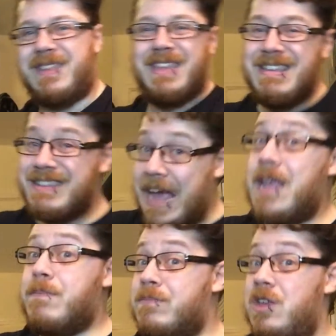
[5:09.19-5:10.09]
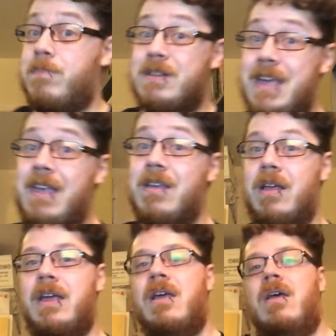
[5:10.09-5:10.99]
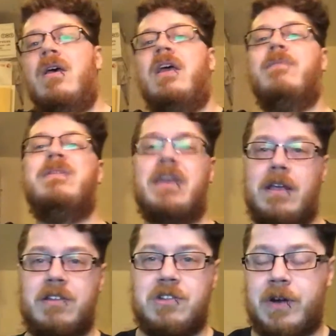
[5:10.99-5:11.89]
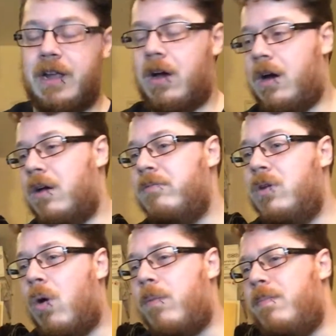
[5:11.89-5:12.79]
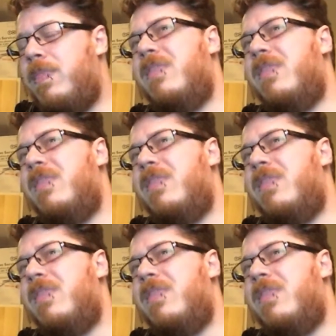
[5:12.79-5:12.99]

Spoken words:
these games in particular, are not.